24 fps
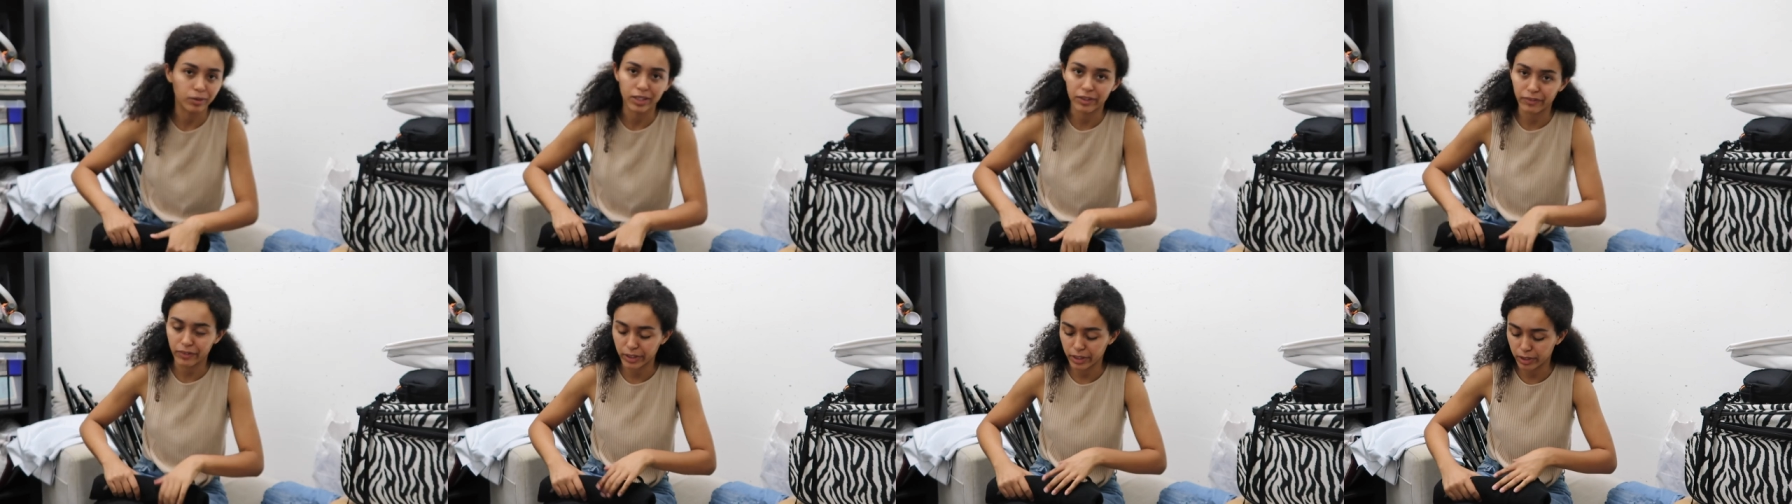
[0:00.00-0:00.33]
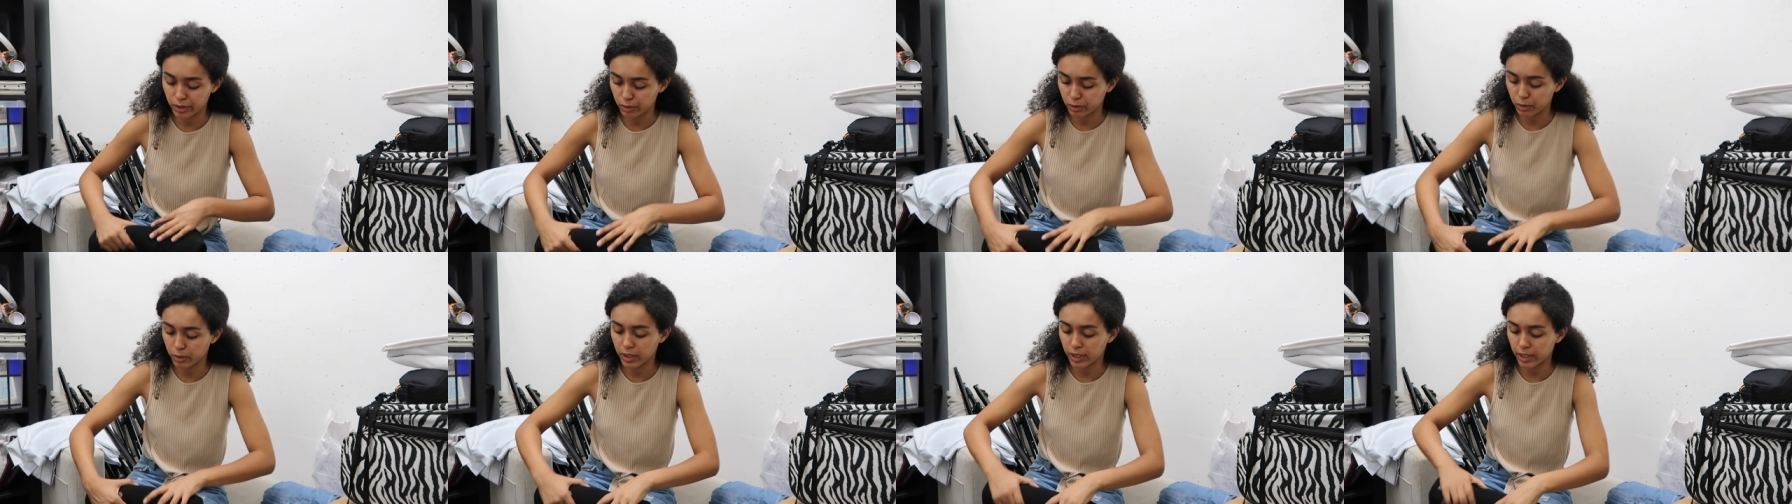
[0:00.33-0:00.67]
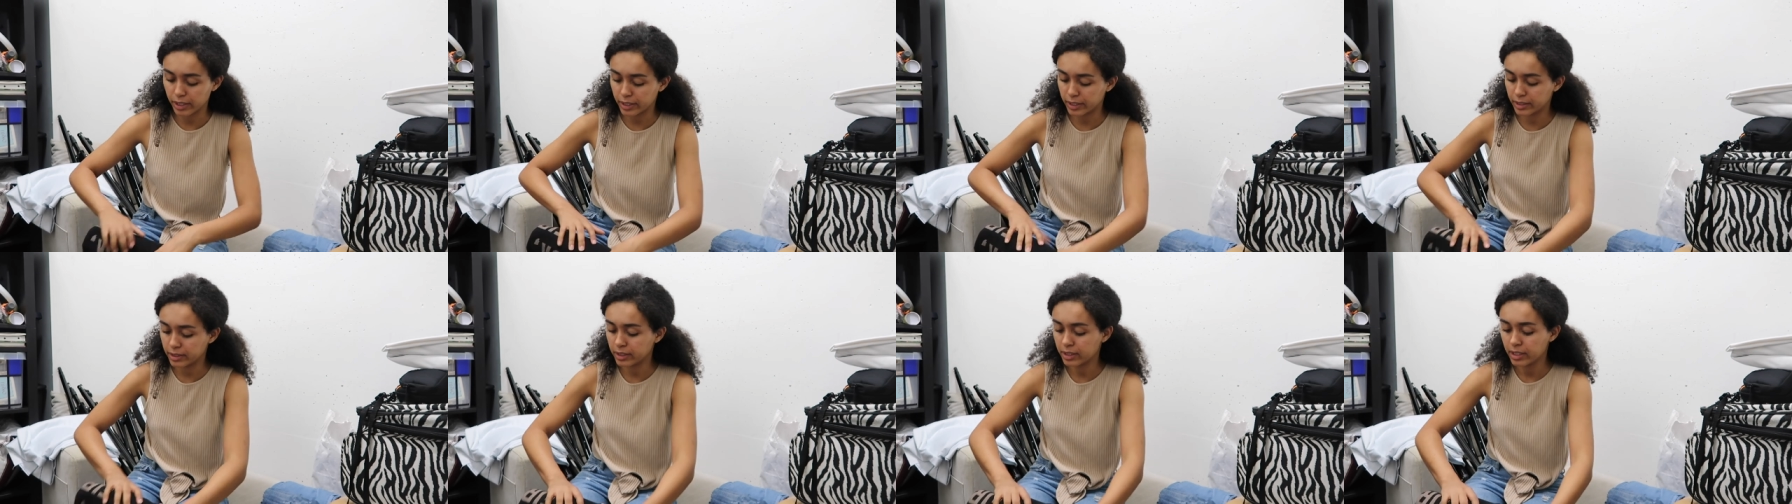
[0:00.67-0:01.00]
living in
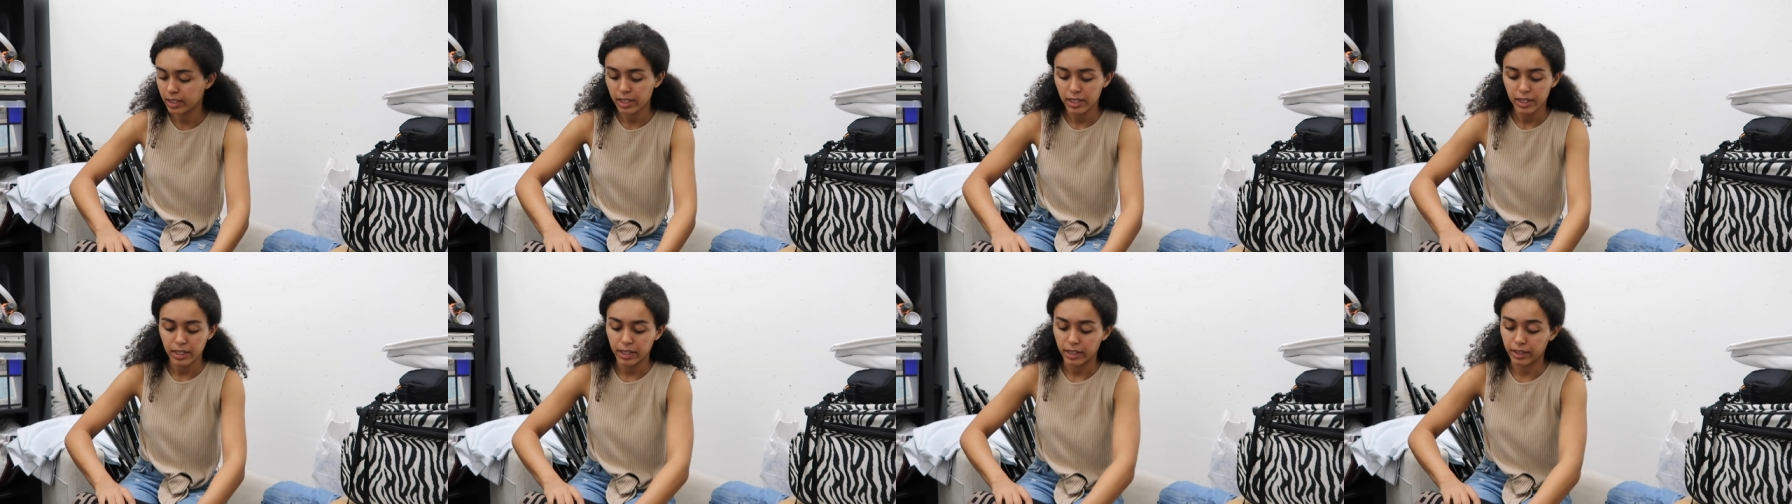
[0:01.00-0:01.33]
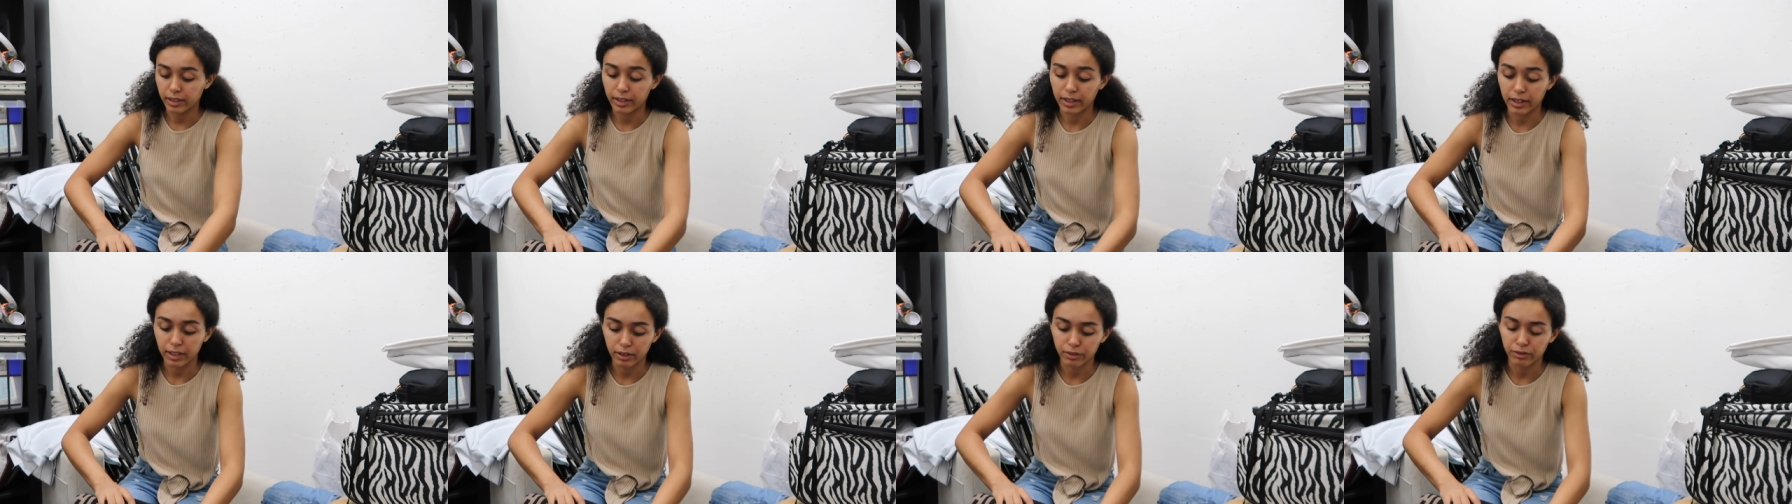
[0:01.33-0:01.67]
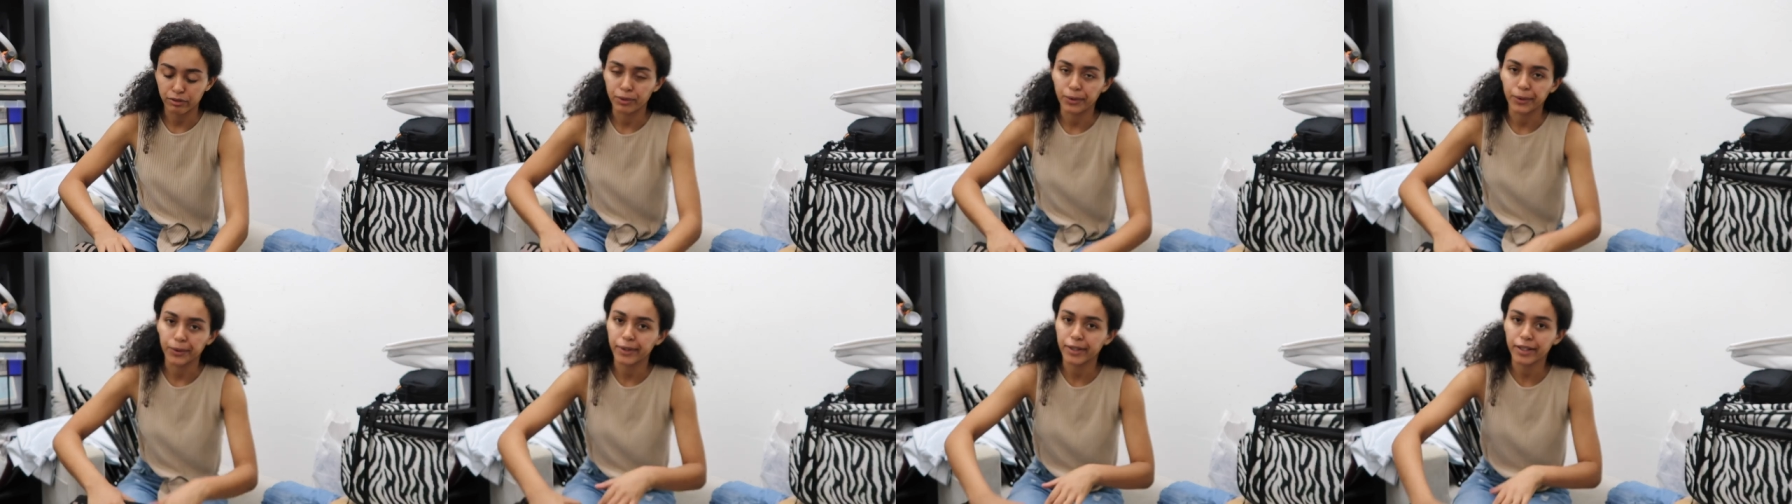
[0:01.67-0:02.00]
Hawaii and
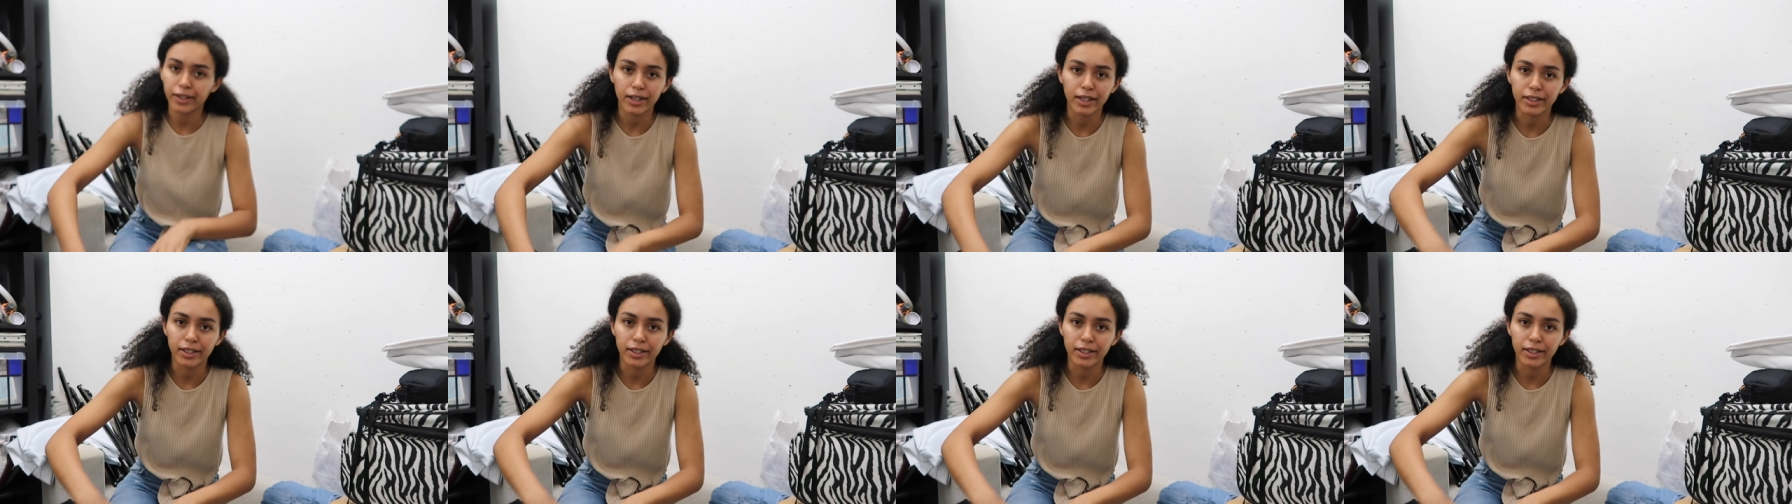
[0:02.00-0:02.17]
California.